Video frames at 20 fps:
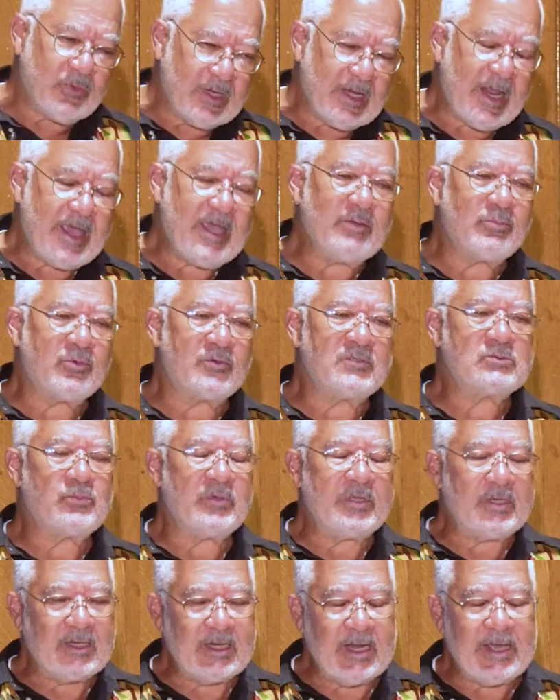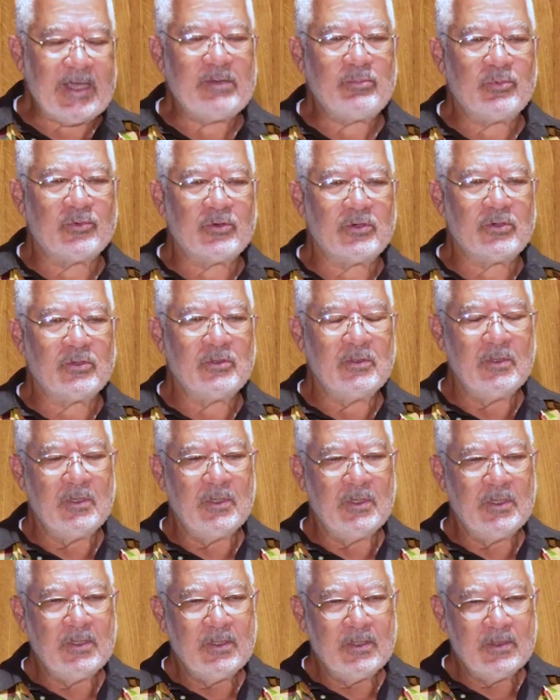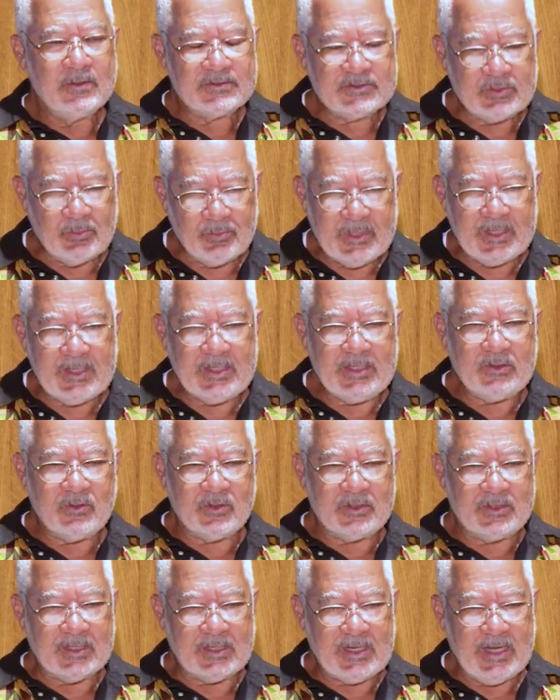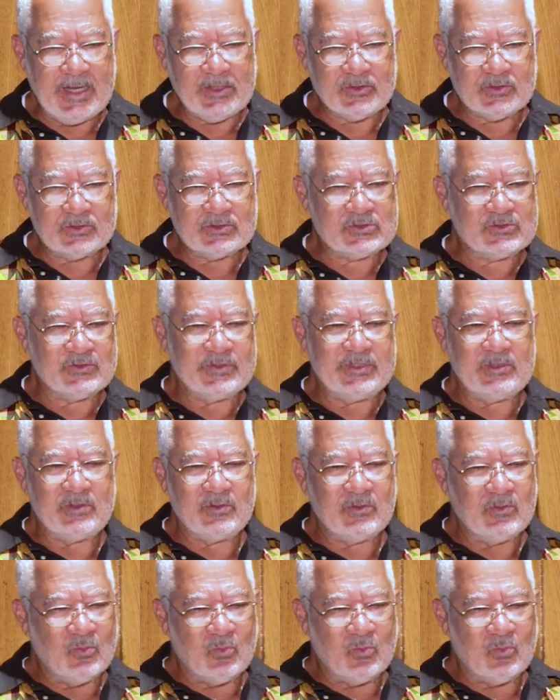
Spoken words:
neighbors, but neighbor to me on Decatur Street